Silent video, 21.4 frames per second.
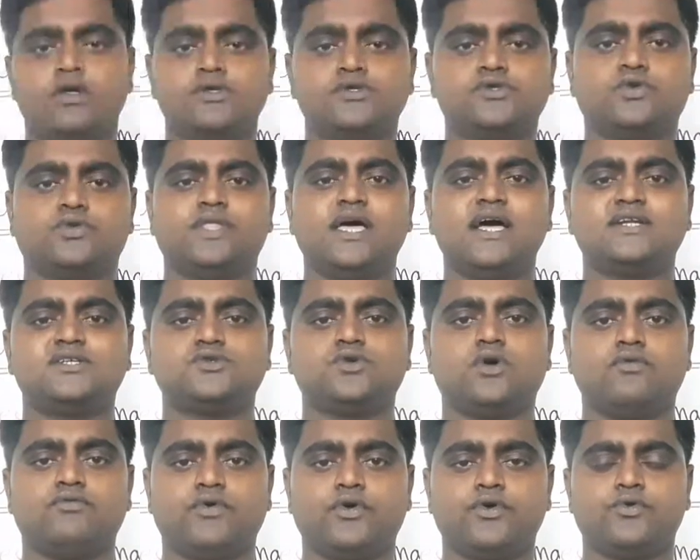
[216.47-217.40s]
So that's
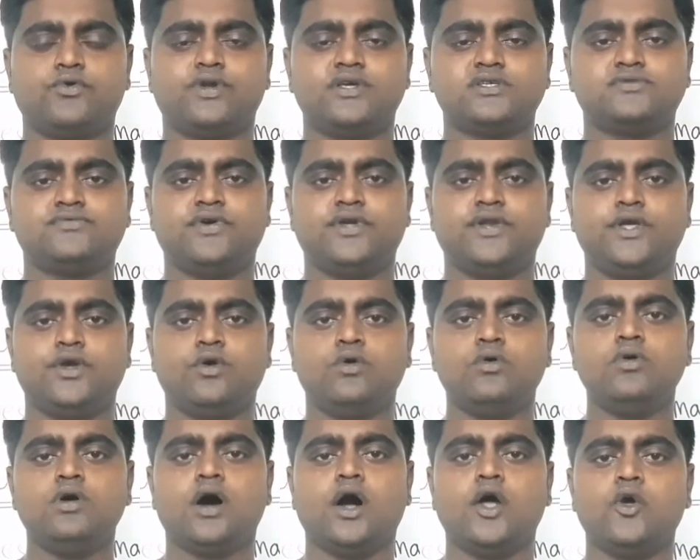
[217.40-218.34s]
all for today's
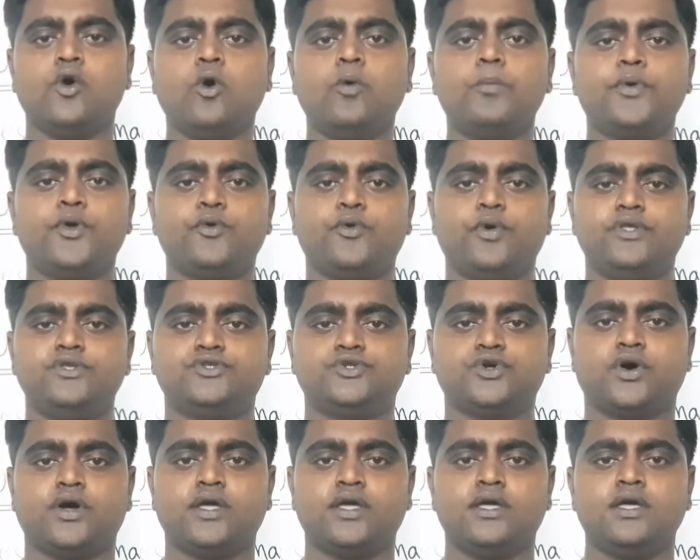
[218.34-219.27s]
video. I hope you
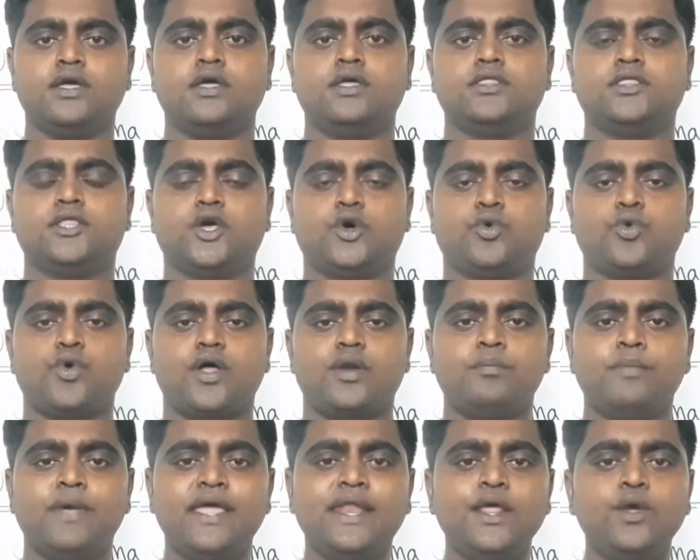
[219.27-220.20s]
enjoy. There were
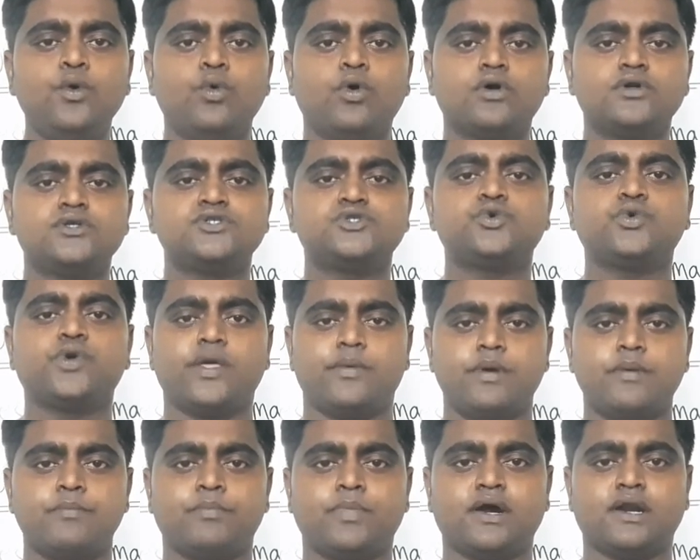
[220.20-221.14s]
many words to
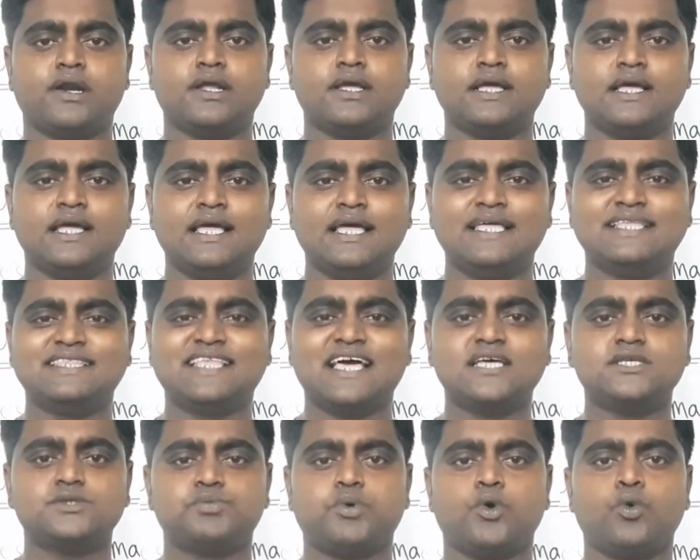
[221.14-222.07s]
remember.
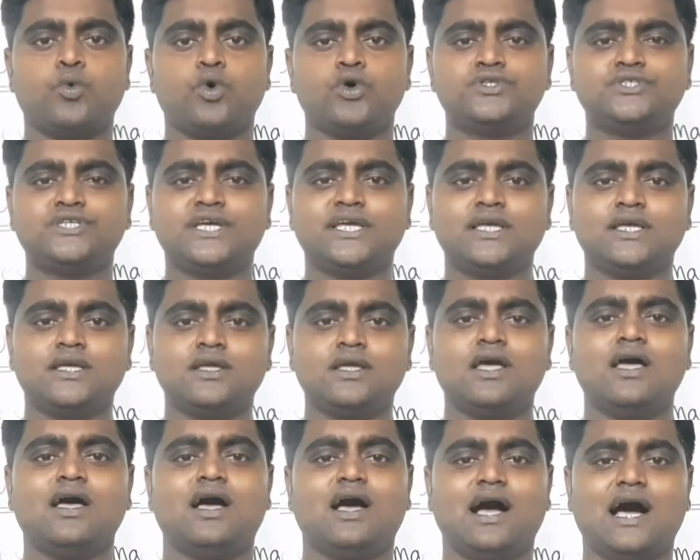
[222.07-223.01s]
Thanks for
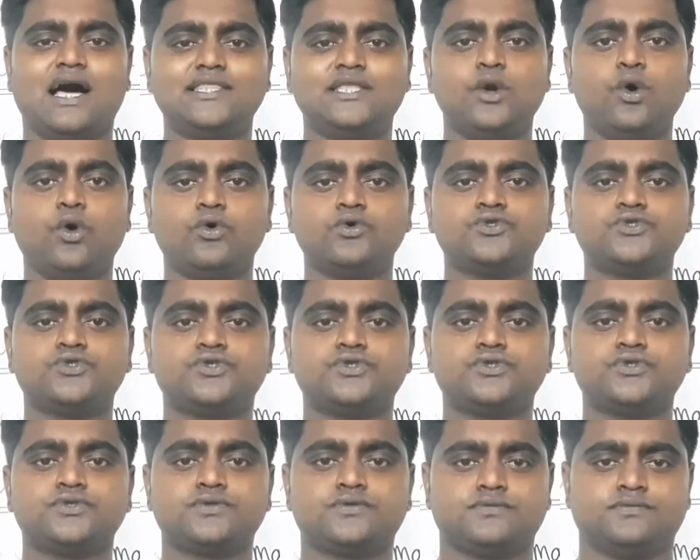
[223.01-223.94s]
watching.
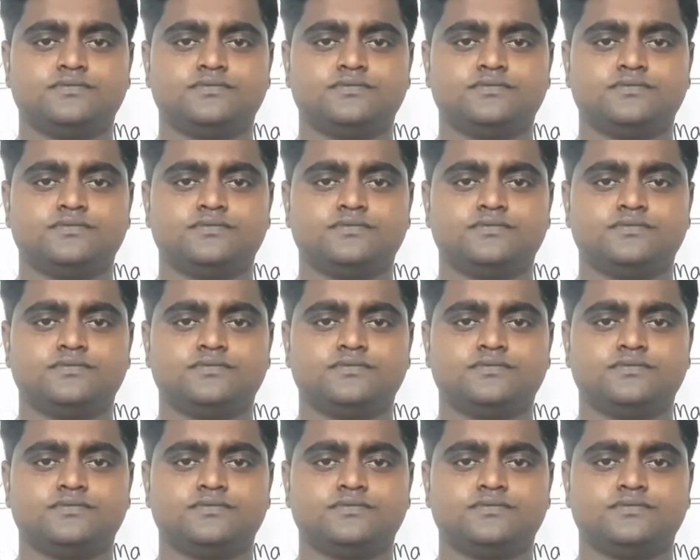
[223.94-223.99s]
Adios.